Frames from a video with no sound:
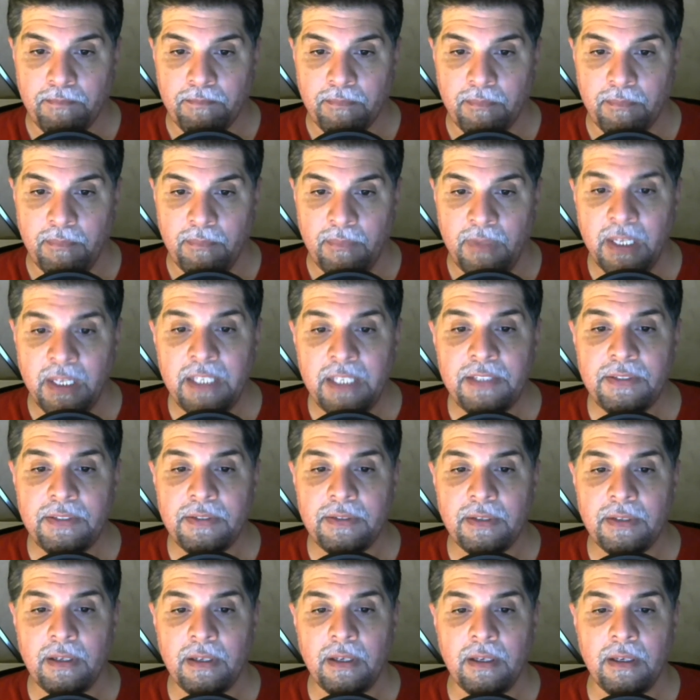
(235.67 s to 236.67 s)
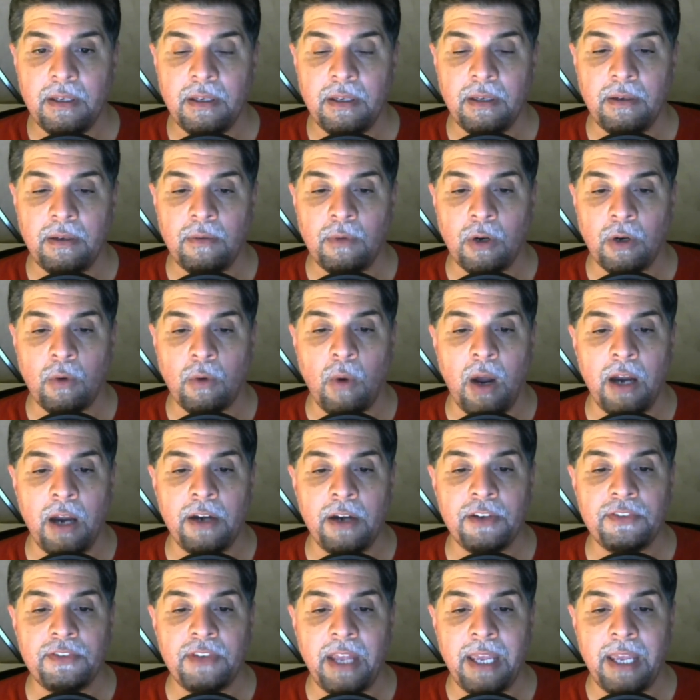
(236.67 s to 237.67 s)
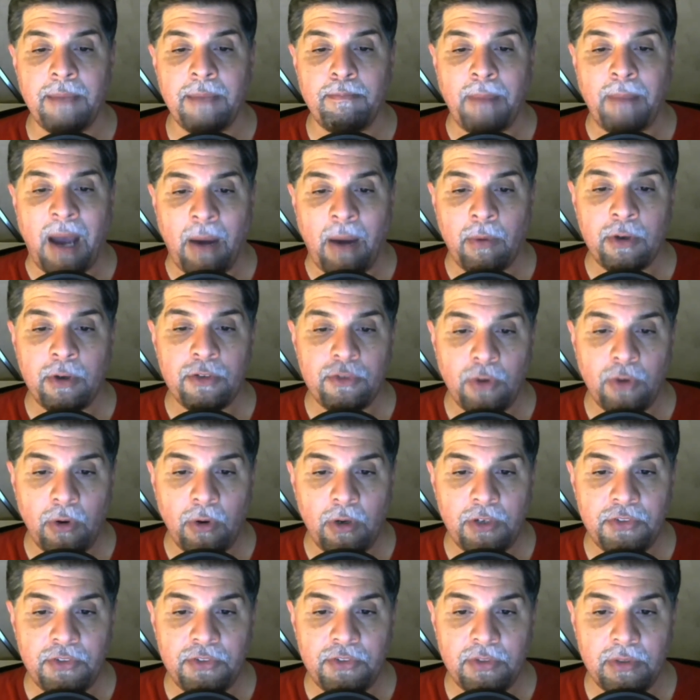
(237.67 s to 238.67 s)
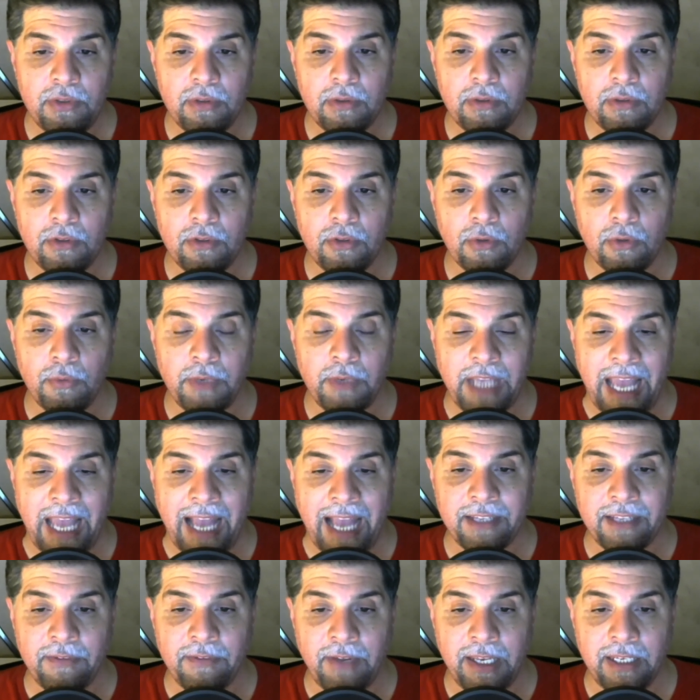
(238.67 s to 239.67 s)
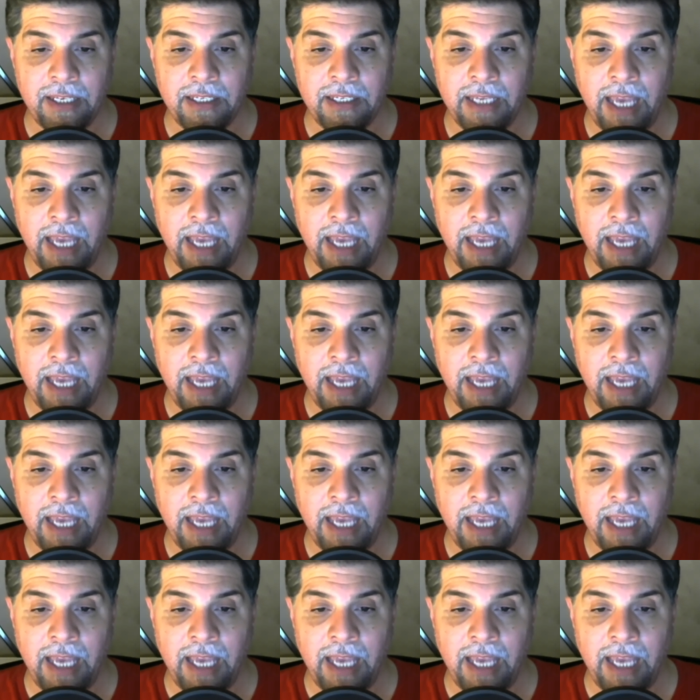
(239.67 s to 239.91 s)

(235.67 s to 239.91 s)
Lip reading: This requires a power source to reactivate the